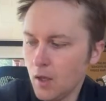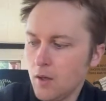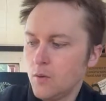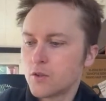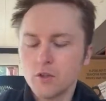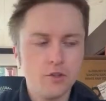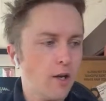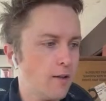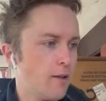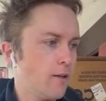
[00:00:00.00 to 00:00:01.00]
what's good,
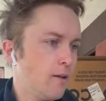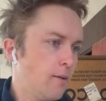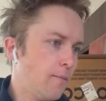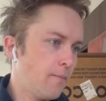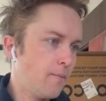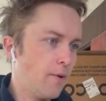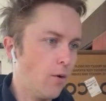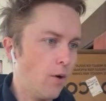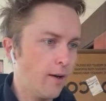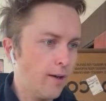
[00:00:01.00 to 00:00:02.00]
Jonathan? How
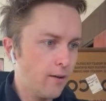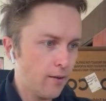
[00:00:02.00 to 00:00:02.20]
are you?